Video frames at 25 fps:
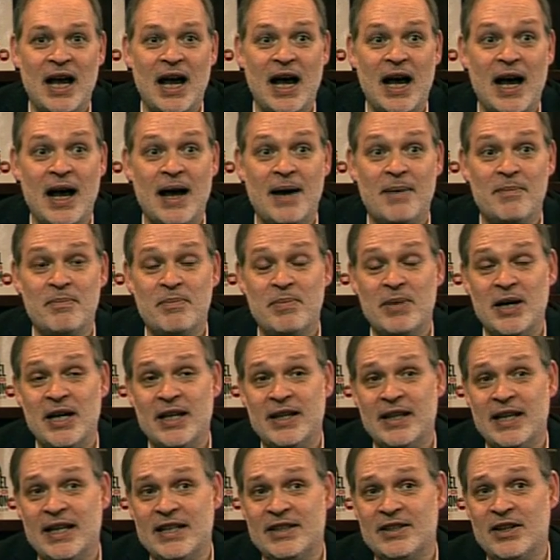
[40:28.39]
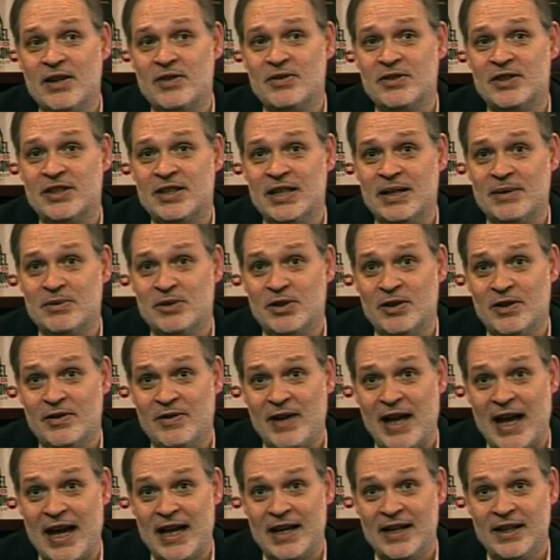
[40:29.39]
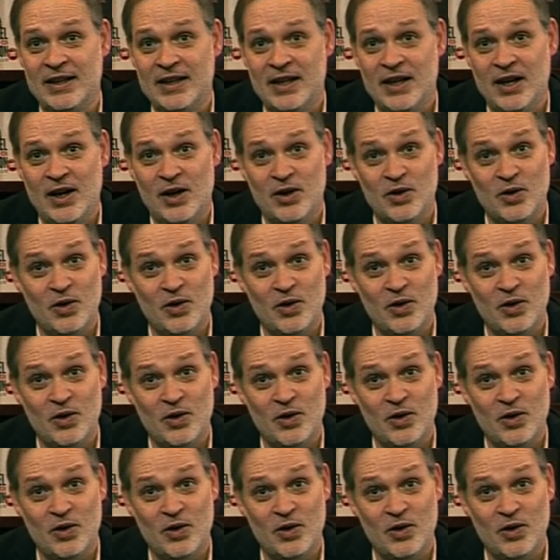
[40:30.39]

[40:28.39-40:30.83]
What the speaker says: but they don't seem to have had